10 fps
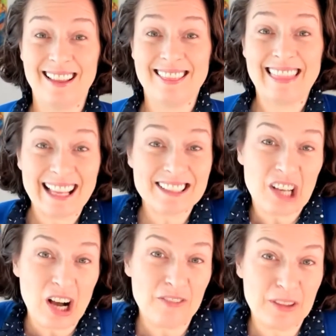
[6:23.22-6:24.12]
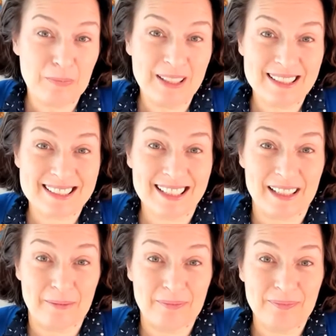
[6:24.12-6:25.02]
That's off the beaten
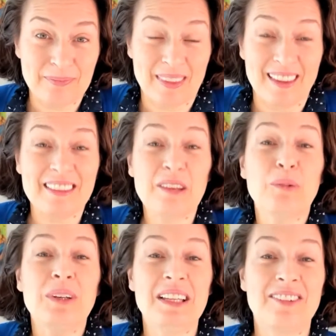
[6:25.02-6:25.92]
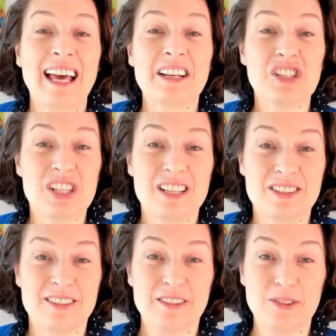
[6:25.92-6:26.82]
time. They wouldn't have had a
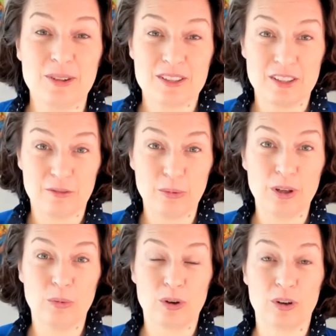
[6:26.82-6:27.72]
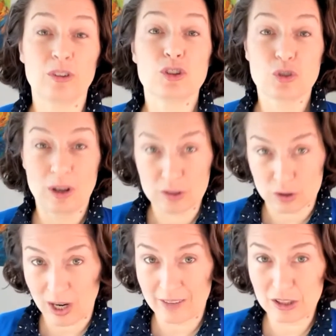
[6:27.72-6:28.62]
chance to do this if we were
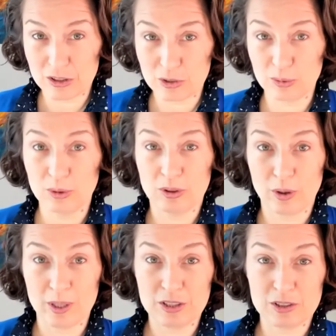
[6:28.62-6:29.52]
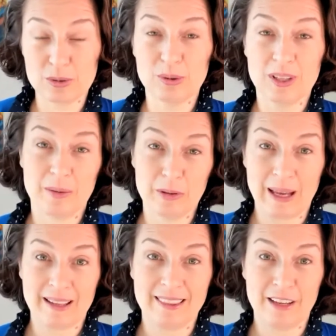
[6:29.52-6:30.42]
driving to school, going to school, coming
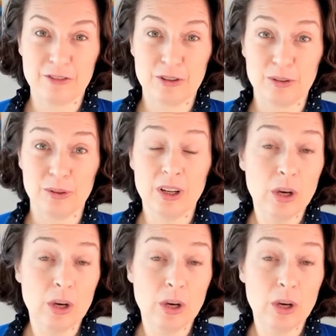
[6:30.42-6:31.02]
back in the afternoon.